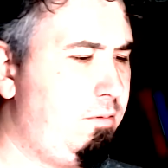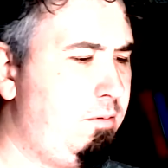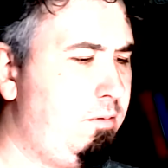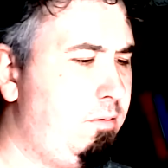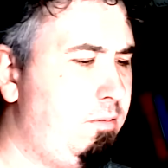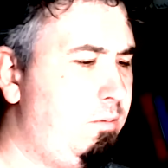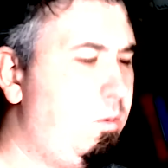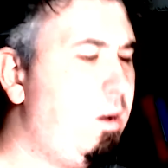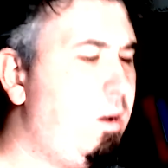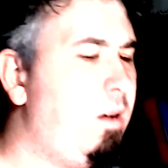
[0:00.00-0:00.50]

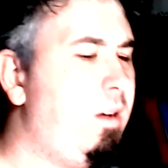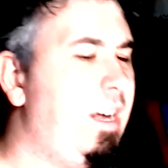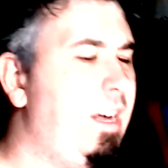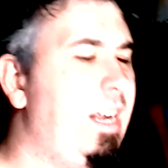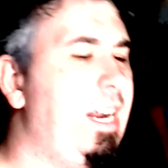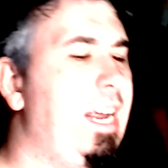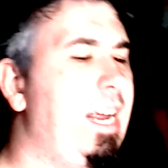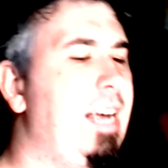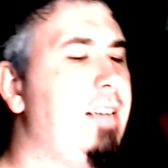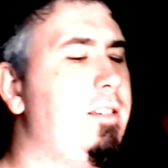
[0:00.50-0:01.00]
Well, it
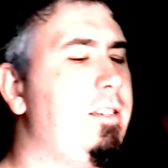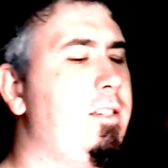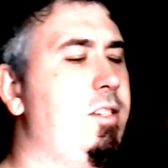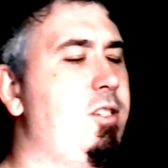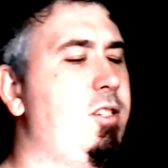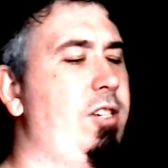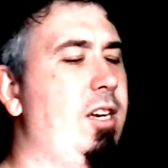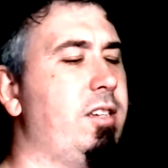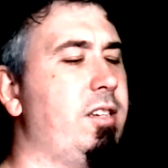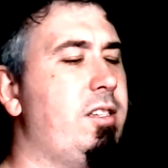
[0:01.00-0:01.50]
is. It's
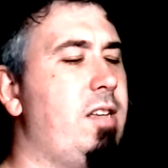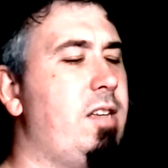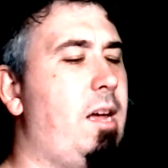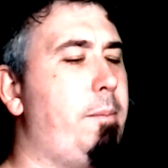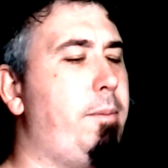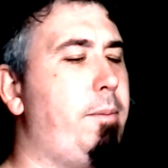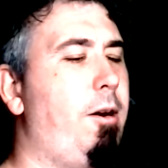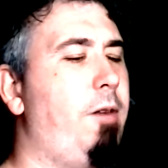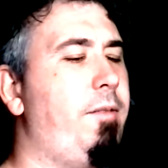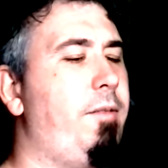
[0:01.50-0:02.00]
just not
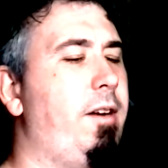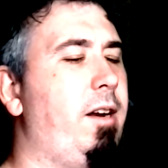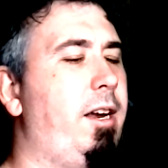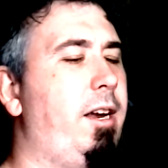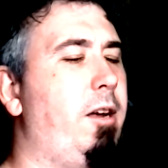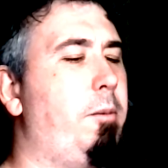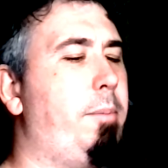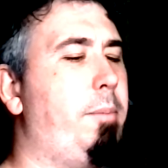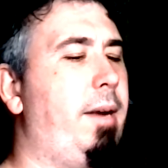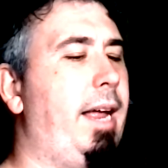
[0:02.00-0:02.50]
perfectly
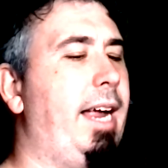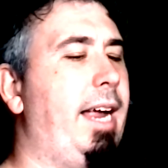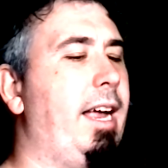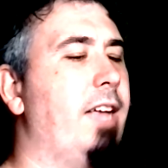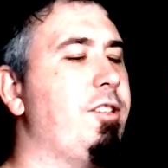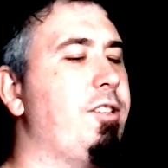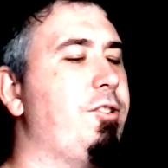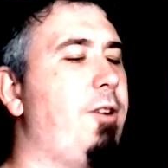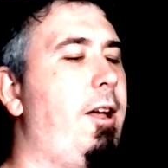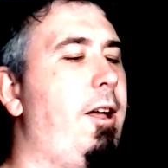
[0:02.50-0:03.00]
opaque. A
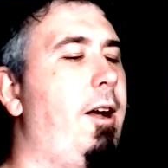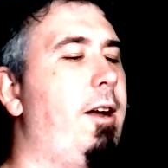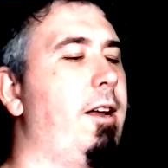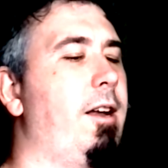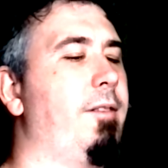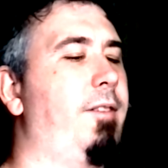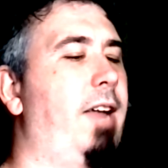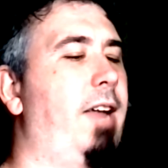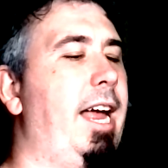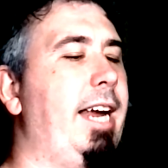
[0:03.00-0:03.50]
strong enough
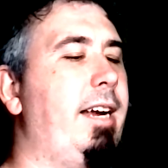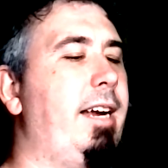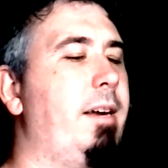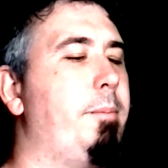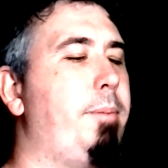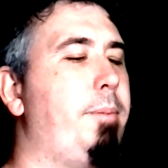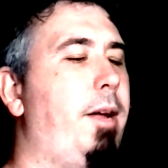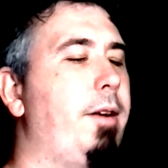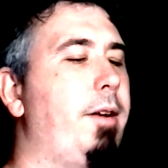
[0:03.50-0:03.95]
light can punch.